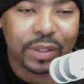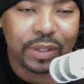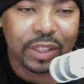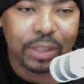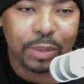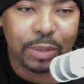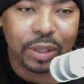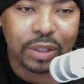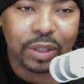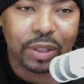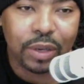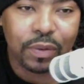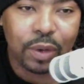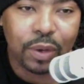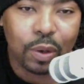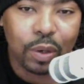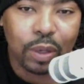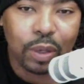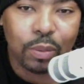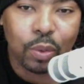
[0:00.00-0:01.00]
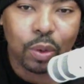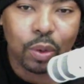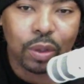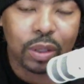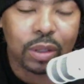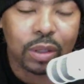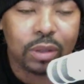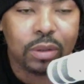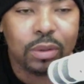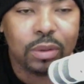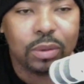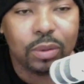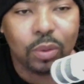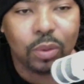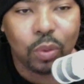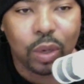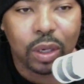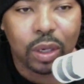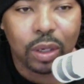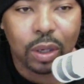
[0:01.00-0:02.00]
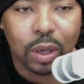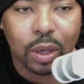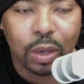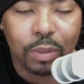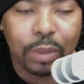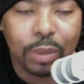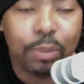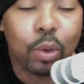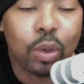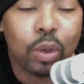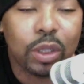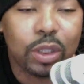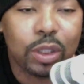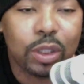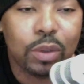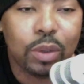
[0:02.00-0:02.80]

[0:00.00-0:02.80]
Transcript: see myself owning more than one dog, more than two